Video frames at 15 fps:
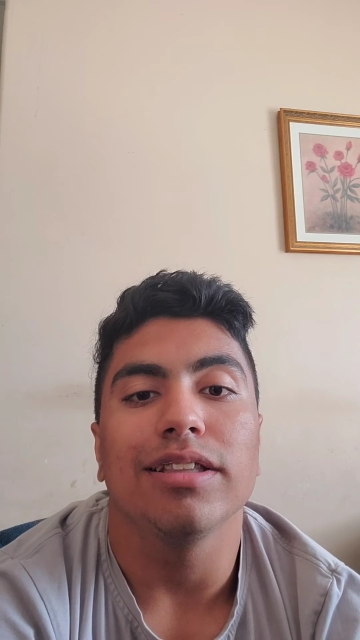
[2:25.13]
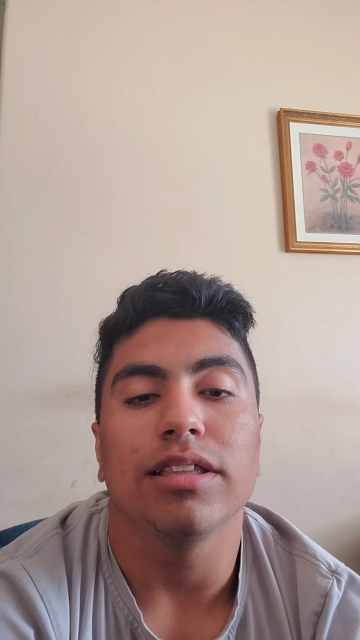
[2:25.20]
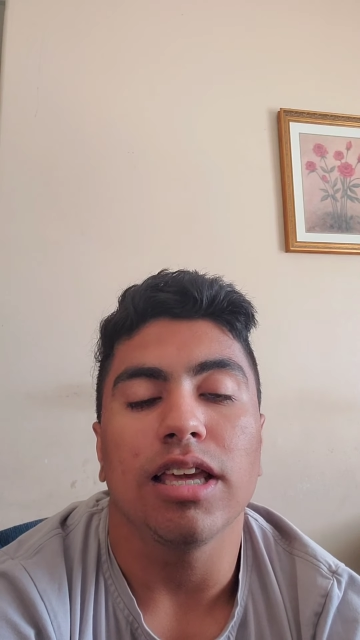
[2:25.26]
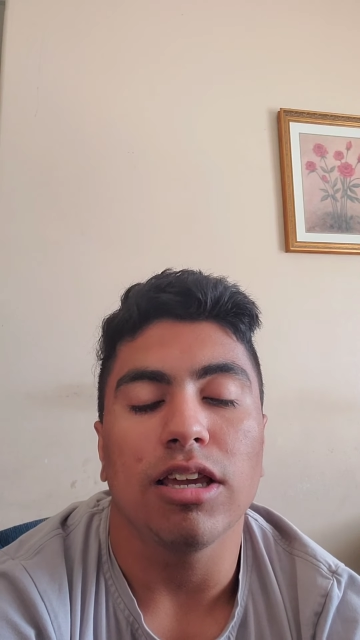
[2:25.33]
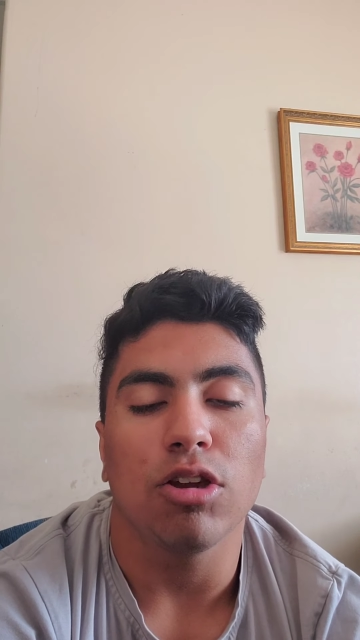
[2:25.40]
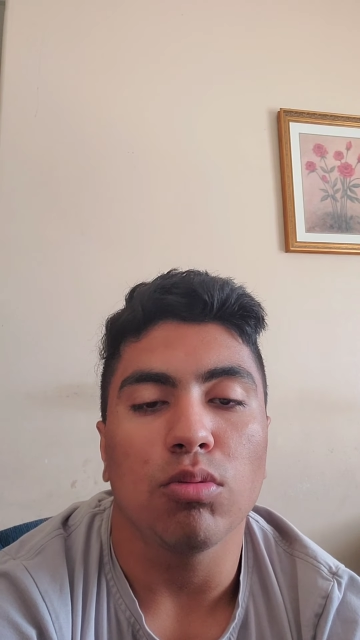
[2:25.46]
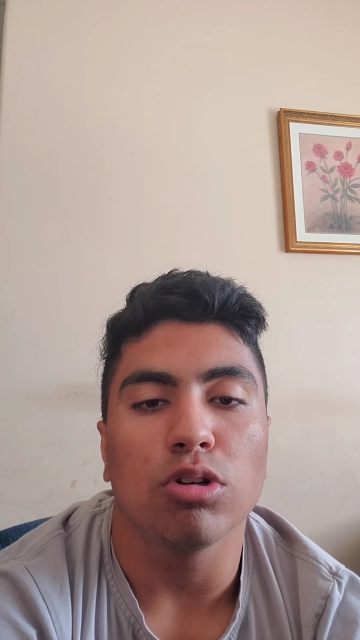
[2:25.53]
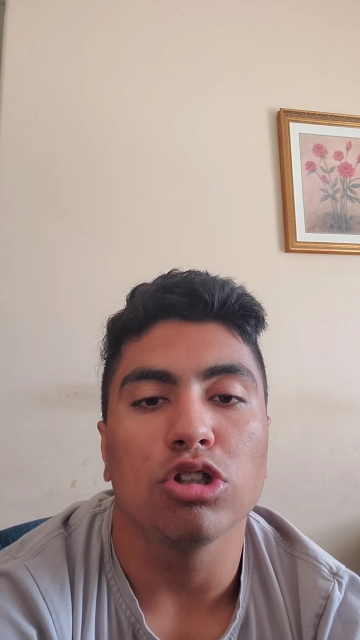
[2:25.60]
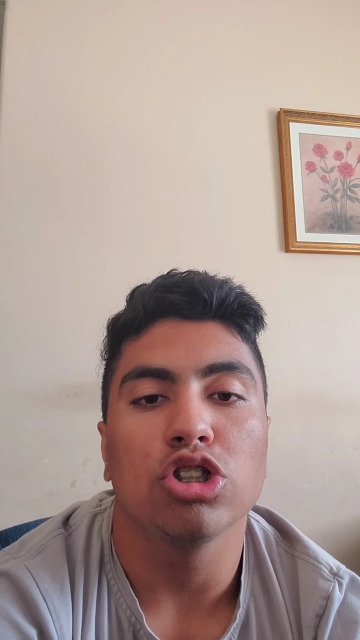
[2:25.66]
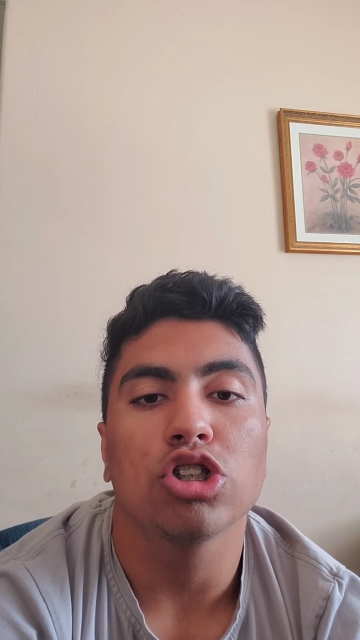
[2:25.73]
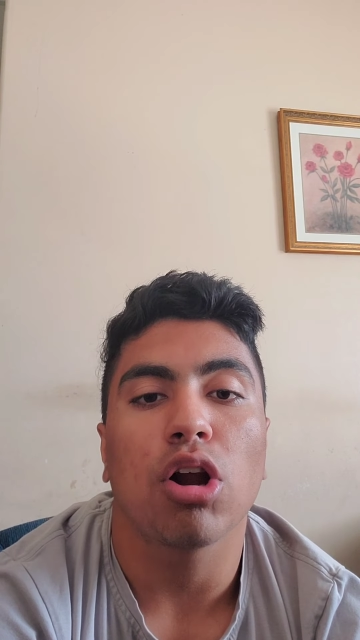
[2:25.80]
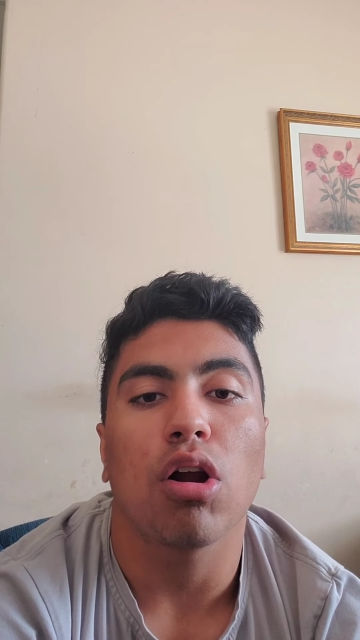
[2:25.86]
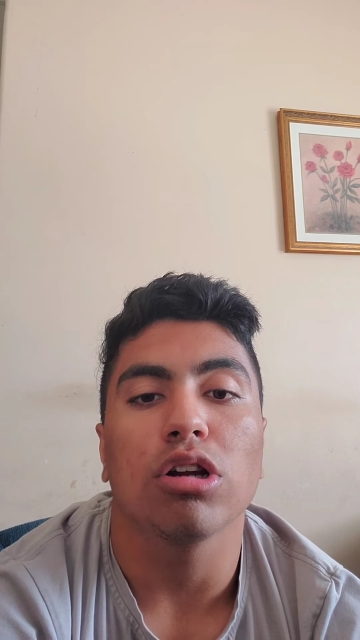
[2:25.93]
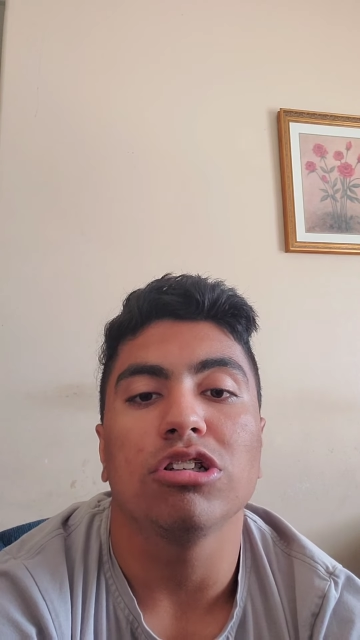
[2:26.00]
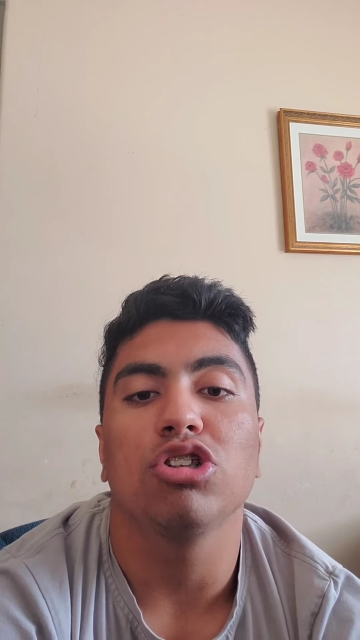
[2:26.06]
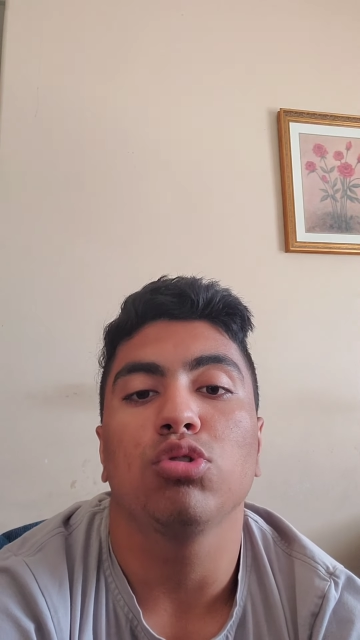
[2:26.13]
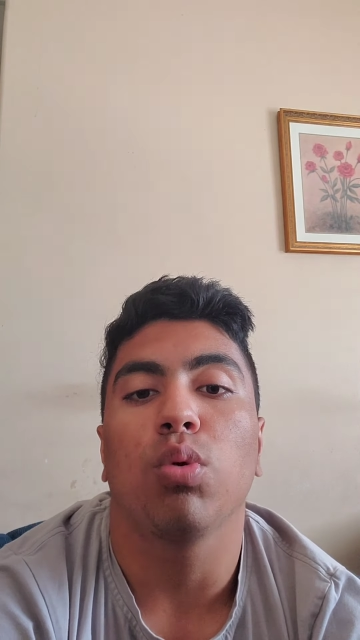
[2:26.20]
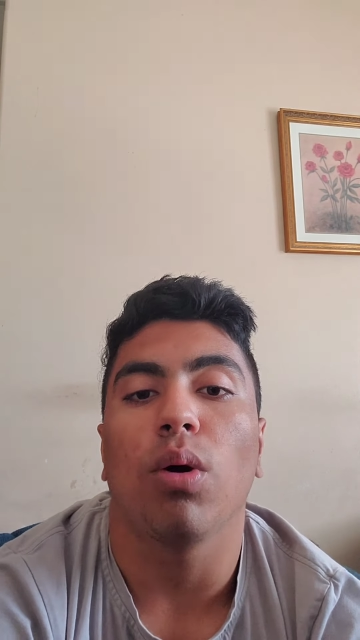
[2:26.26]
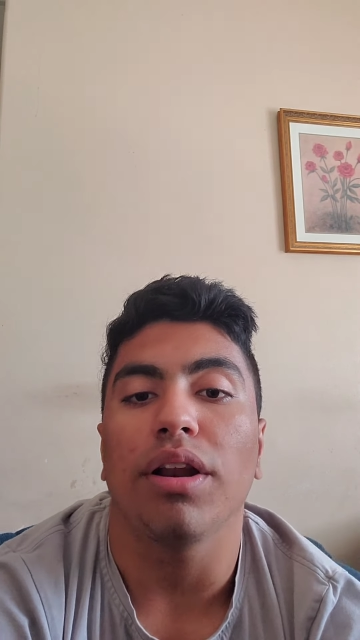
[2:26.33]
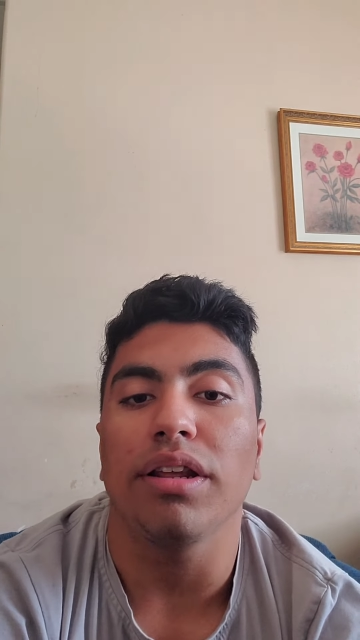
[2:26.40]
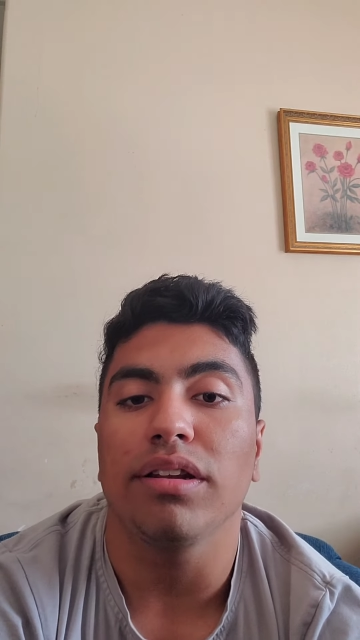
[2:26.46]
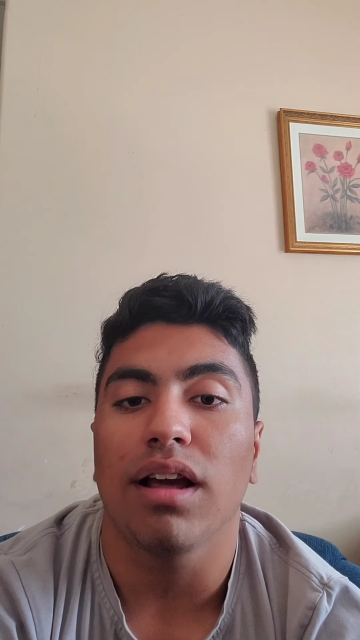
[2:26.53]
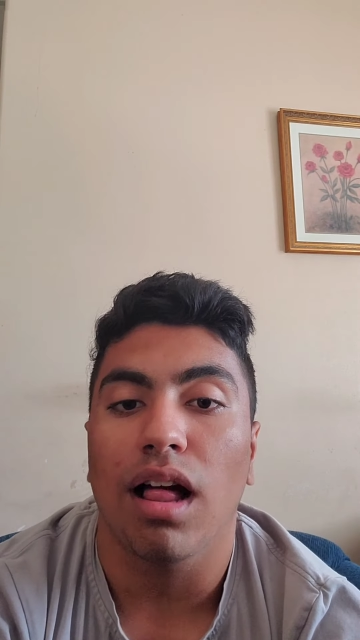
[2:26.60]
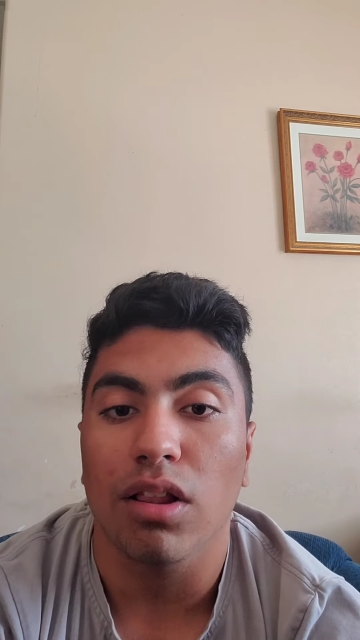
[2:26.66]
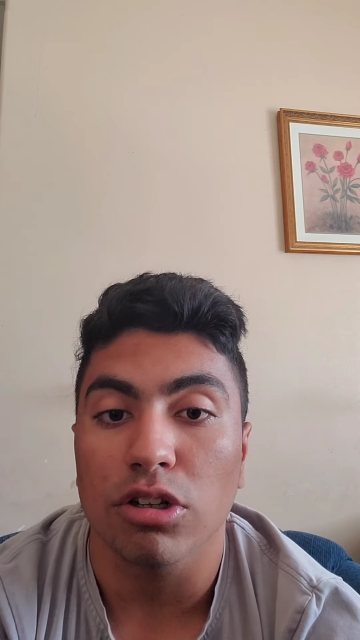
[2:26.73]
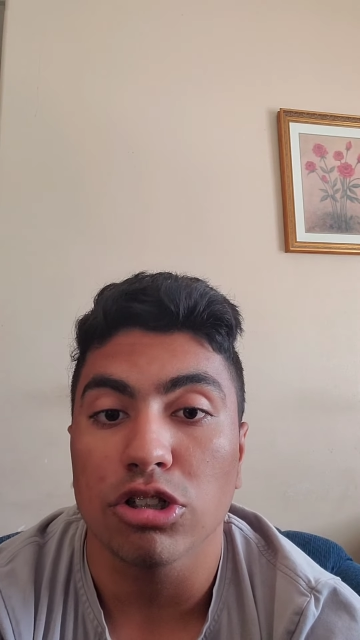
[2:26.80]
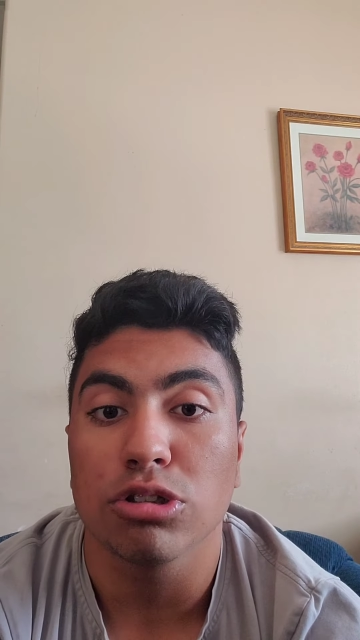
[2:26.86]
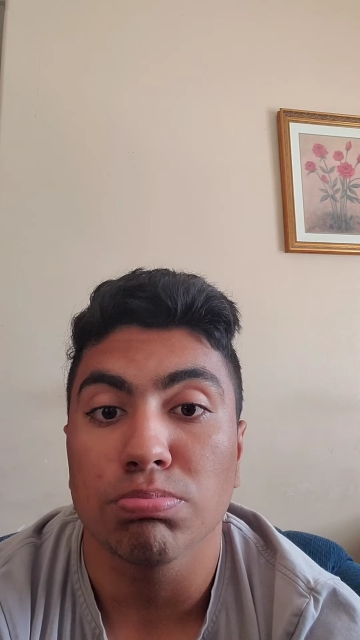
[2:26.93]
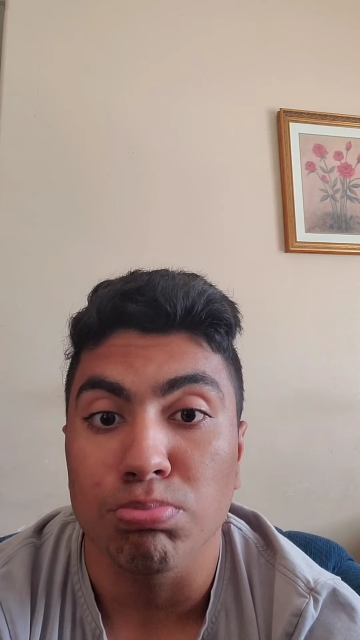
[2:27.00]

they would charge $20